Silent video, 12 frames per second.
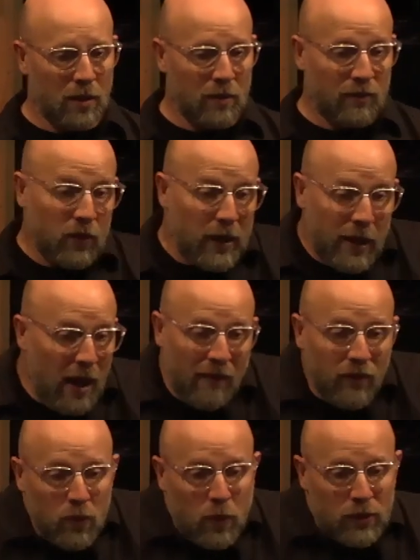For
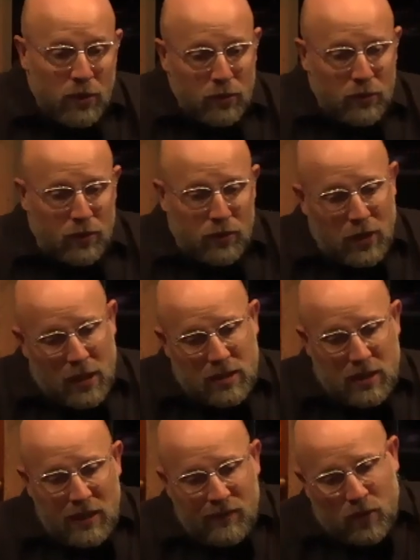everyone who
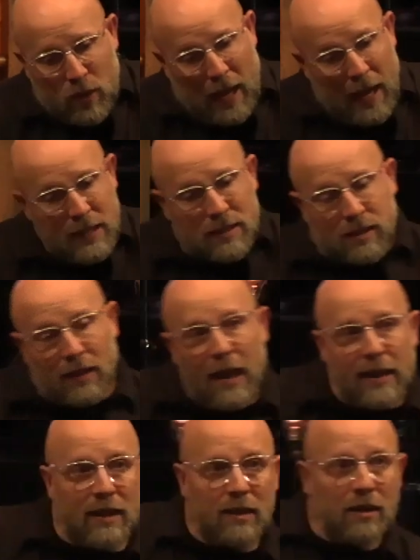does evil hates
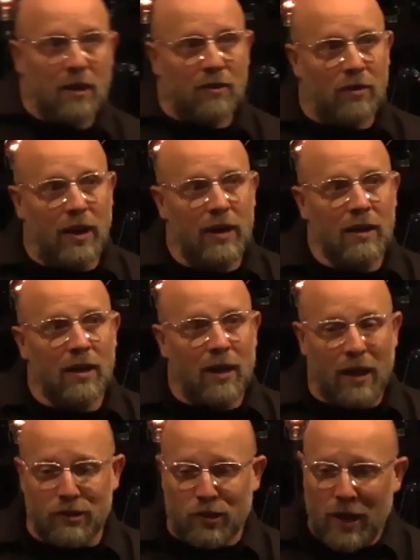light, right?
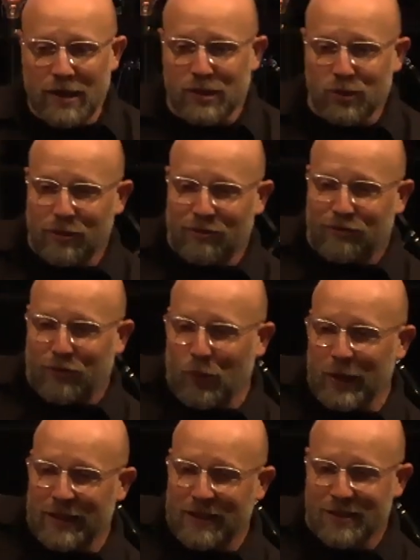And tries to
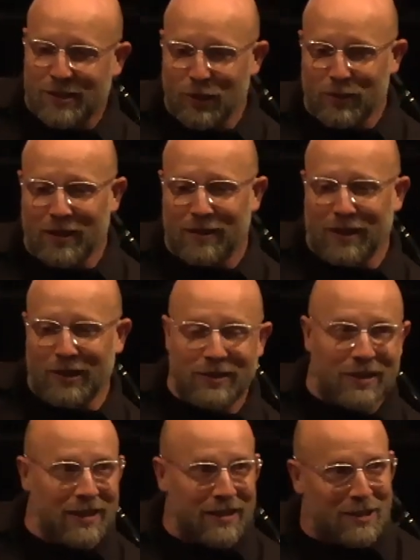avoid it so that their
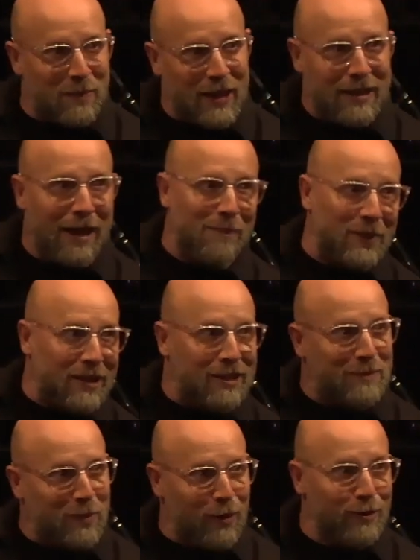deeds may not be
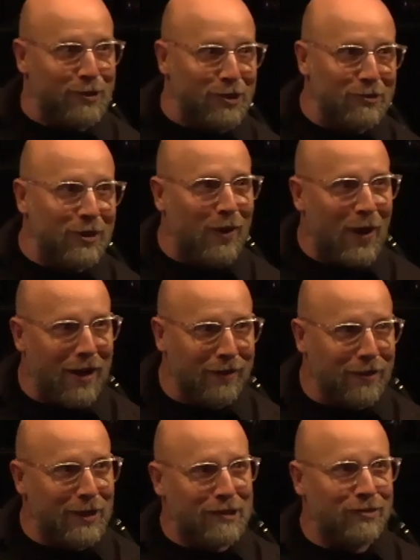exposed. You know how
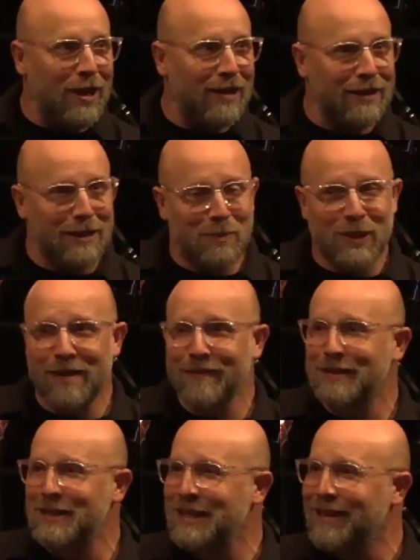they try to keep it on
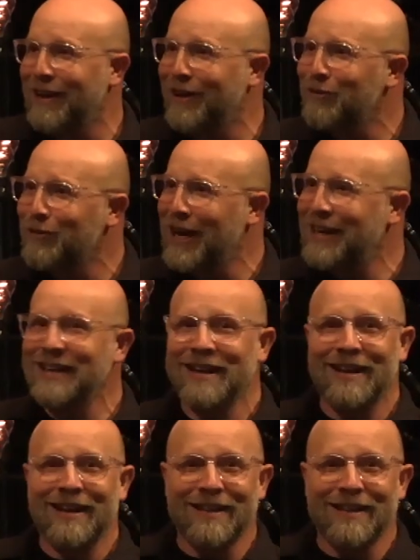the DL, right?